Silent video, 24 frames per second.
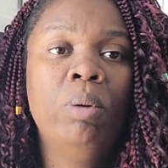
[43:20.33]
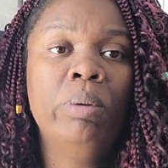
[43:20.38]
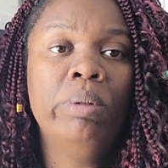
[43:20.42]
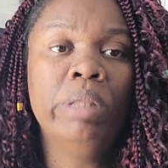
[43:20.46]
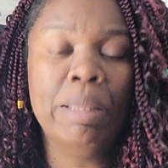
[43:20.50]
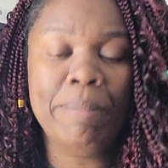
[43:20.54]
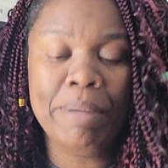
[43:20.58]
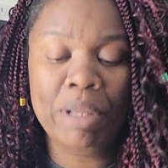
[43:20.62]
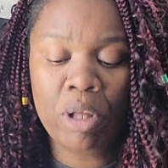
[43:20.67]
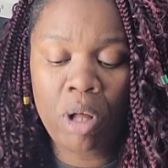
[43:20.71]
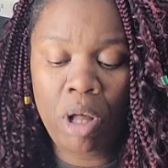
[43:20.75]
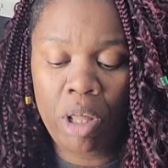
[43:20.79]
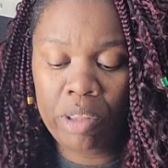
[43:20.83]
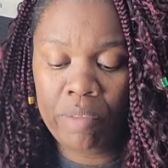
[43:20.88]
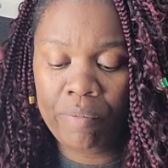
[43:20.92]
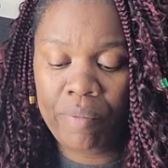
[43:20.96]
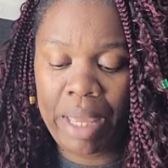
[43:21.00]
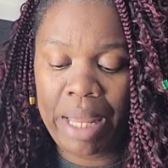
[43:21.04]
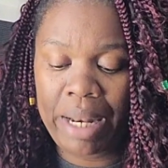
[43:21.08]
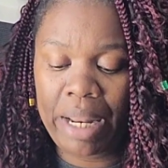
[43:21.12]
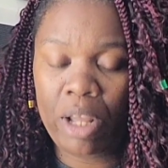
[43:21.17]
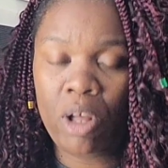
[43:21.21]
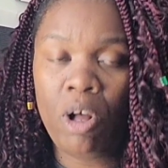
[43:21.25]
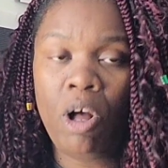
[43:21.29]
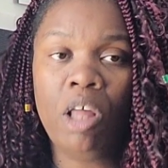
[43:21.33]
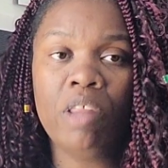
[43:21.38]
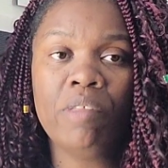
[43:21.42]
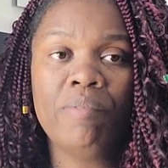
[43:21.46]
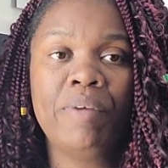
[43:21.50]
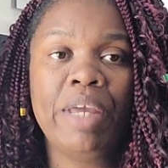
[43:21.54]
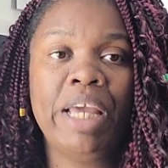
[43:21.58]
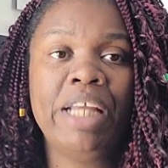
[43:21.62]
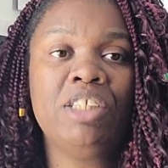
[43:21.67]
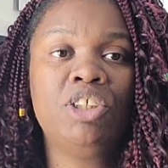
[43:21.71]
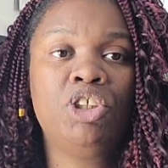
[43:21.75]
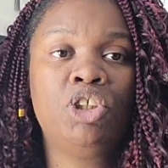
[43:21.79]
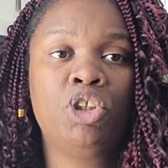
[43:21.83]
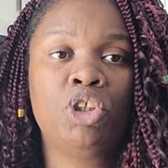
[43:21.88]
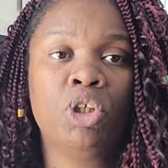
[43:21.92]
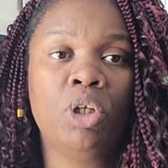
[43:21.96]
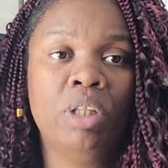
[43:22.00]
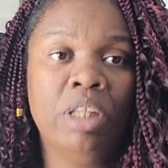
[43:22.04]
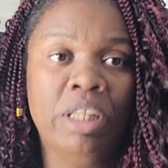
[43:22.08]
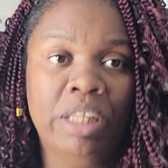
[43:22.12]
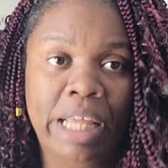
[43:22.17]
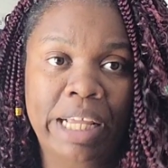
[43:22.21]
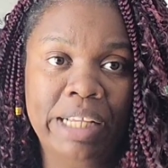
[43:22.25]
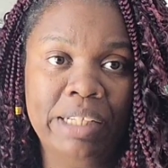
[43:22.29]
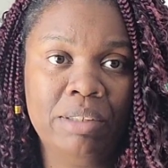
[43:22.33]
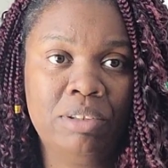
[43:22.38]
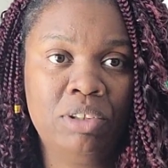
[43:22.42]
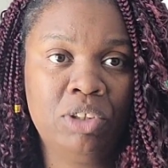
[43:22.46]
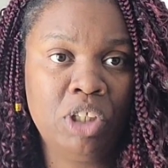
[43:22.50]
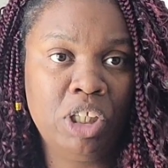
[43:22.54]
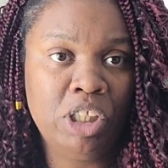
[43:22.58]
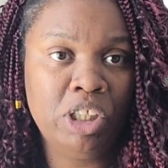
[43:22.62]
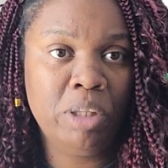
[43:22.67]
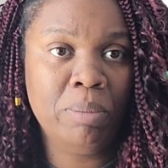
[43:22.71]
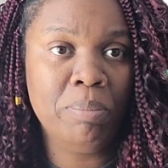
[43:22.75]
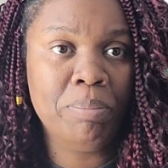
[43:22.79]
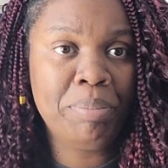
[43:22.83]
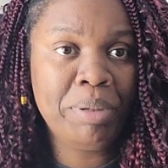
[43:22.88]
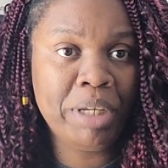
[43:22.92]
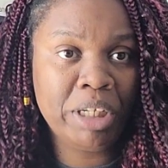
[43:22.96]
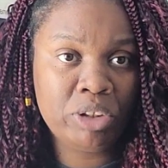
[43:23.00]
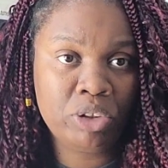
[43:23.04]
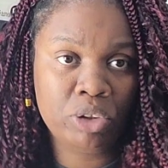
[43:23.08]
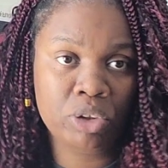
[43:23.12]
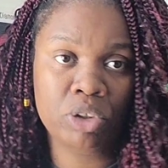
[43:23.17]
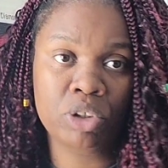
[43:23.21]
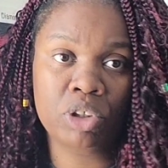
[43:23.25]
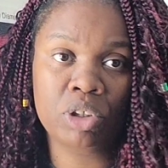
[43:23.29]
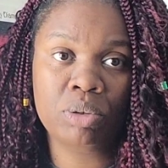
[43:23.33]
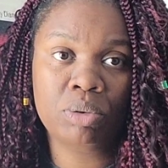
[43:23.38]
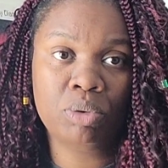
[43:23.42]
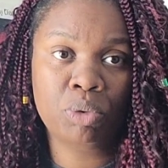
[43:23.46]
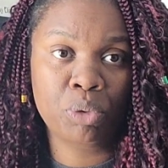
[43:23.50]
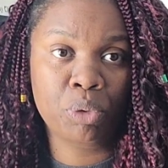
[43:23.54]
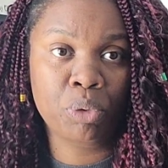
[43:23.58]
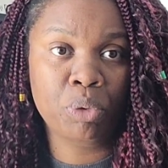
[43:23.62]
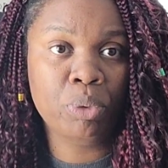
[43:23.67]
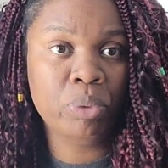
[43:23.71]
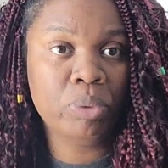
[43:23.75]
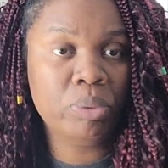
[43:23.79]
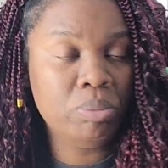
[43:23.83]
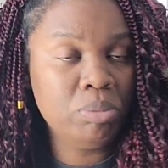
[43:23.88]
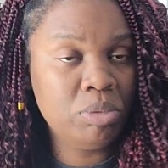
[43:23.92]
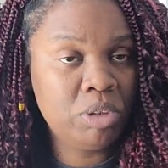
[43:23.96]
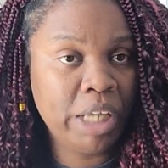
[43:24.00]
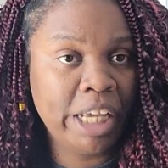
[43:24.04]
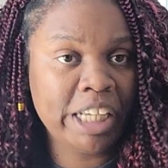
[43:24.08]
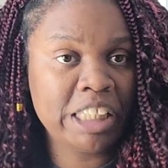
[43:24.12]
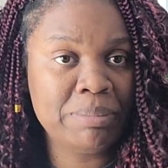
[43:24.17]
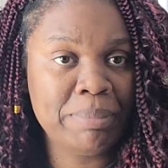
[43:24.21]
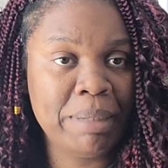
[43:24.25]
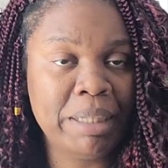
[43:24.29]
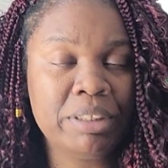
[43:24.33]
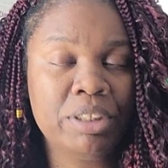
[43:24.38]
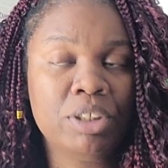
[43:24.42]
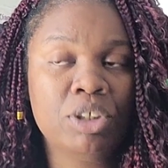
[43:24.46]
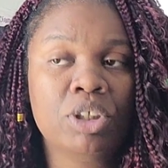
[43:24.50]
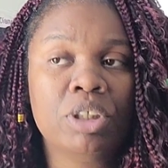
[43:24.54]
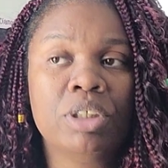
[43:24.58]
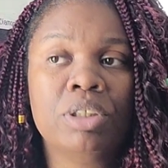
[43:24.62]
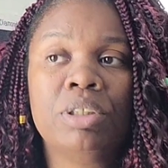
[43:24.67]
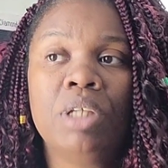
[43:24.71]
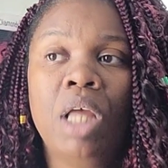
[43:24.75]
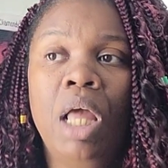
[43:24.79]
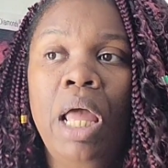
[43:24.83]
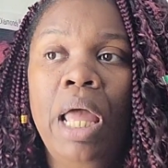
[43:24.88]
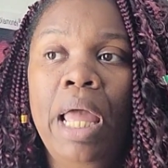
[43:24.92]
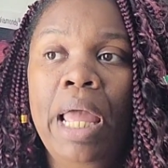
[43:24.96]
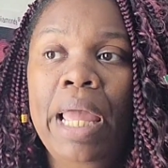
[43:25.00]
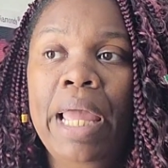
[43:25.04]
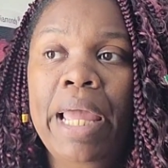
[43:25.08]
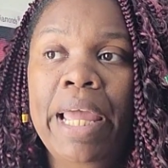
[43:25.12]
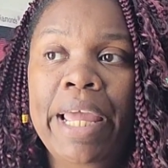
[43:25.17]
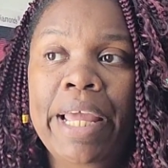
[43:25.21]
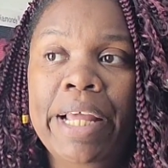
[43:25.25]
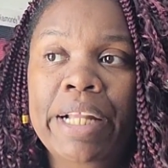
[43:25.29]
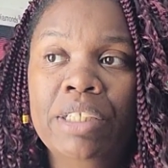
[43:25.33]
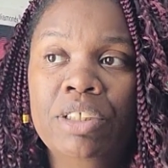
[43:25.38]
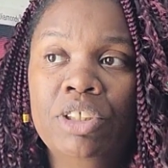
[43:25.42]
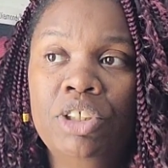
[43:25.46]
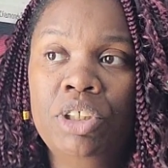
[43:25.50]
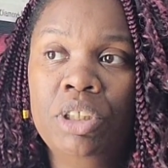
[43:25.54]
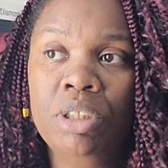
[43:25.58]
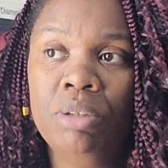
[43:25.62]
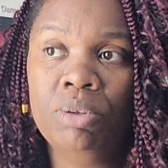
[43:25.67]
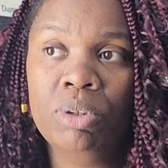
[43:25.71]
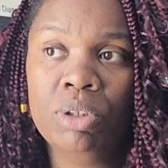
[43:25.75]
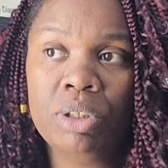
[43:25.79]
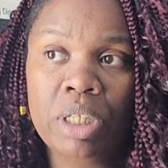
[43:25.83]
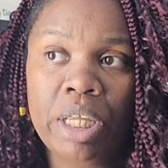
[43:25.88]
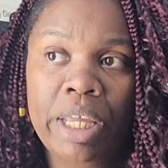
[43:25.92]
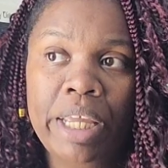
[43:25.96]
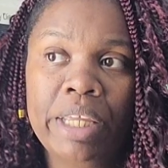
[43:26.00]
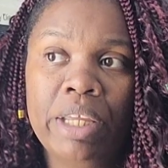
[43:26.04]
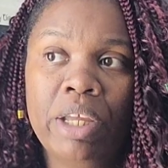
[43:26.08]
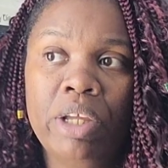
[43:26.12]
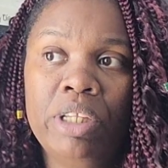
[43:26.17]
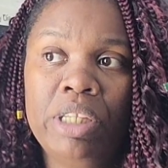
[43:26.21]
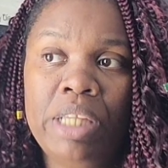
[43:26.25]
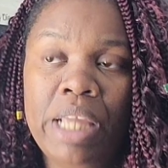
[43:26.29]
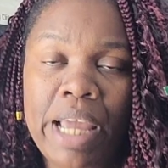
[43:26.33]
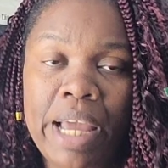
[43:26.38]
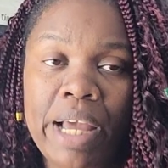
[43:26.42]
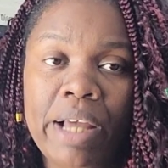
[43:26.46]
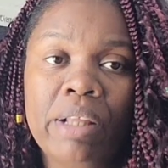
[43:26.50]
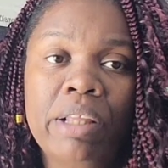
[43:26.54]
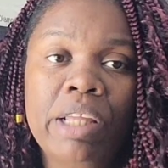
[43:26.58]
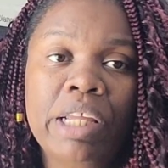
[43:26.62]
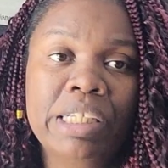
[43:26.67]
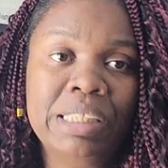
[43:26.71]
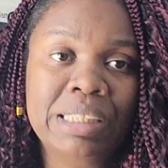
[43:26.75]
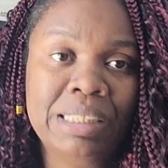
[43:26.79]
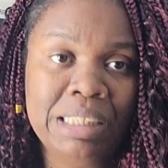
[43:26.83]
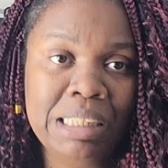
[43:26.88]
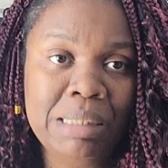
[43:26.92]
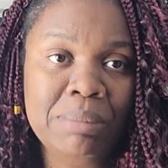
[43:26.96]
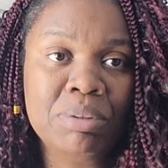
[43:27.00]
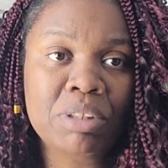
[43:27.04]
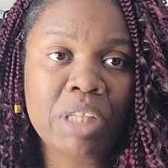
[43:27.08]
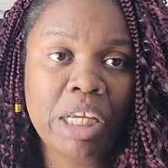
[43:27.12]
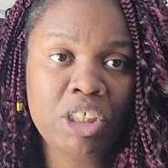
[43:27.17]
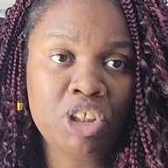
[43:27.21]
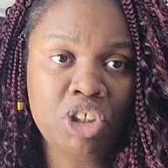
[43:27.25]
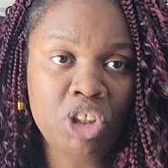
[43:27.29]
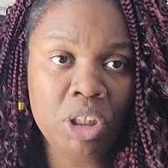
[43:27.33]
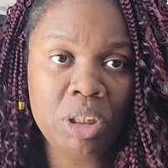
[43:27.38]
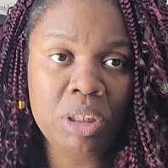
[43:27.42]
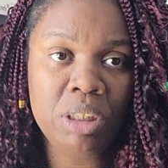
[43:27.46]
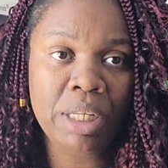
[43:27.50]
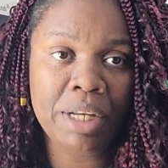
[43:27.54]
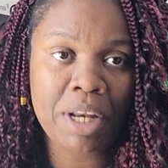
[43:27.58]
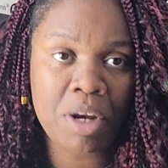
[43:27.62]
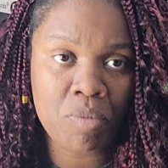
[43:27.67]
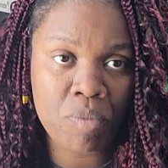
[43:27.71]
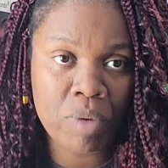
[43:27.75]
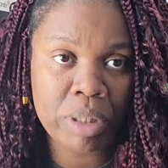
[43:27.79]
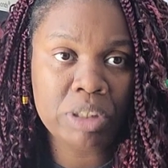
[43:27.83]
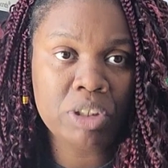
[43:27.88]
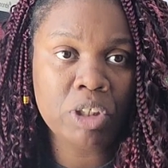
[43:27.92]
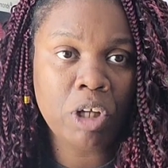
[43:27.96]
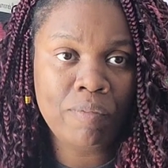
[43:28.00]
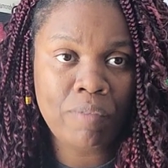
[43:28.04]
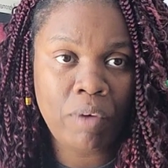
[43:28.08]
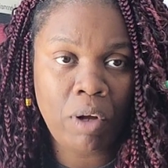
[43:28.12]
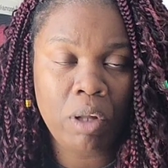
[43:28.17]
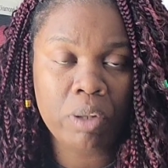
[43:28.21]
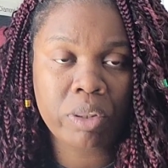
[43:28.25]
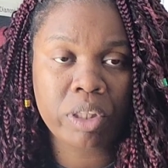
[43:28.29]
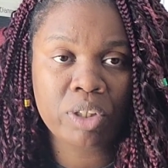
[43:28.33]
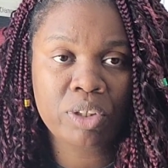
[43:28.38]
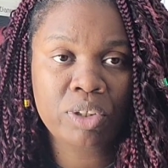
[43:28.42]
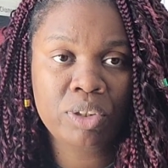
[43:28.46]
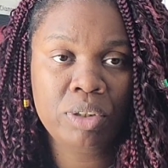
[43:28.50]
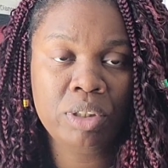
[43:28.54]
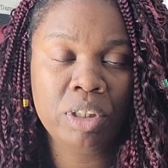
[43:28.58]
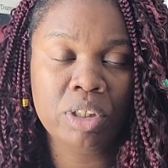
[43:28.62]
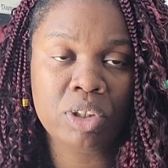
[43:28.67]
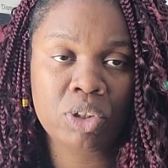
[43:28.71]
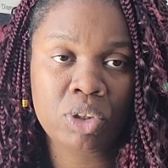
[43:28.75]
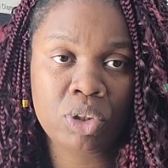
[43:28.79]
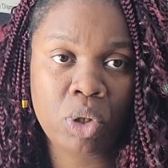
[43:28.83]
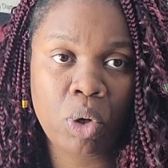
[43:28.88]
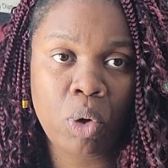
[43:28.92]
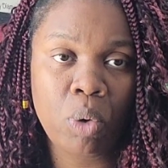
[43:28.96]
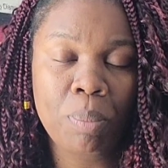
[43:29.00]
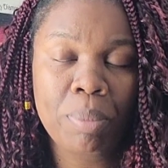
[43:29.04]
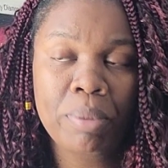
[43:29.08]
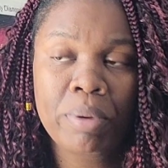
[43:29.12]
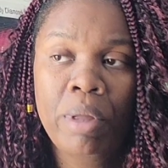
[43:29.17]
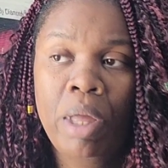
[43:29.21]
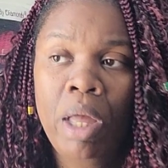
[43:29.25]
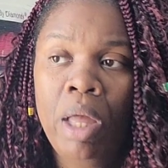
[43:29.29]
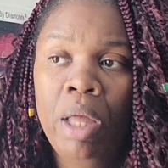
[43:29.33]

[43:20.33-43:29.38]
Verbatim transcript: let me call the vet. I call the vet show, and I send them pictures through text messages and she was like, yeah, it seems like she didn't rinse off all the, the soap.